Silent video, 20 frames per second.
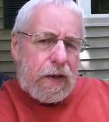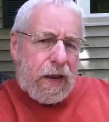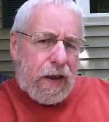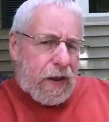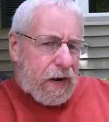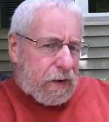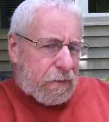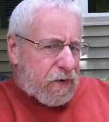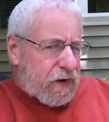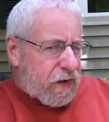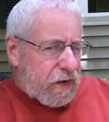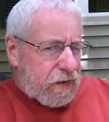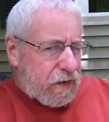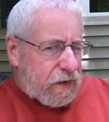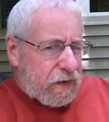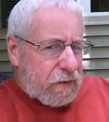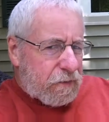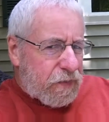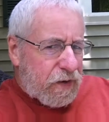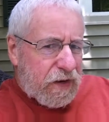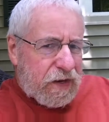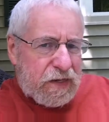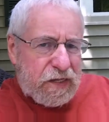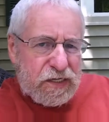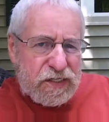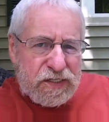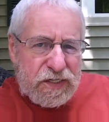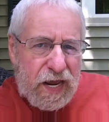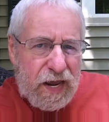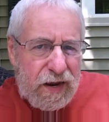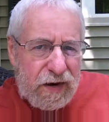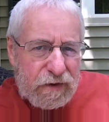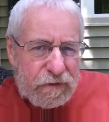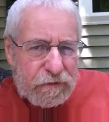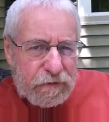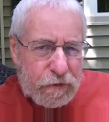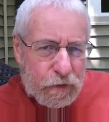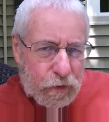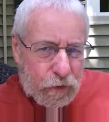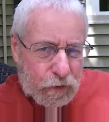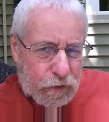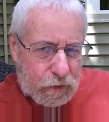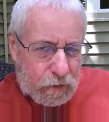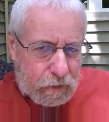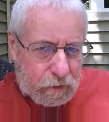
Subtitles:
Anybody that can play the xylophone.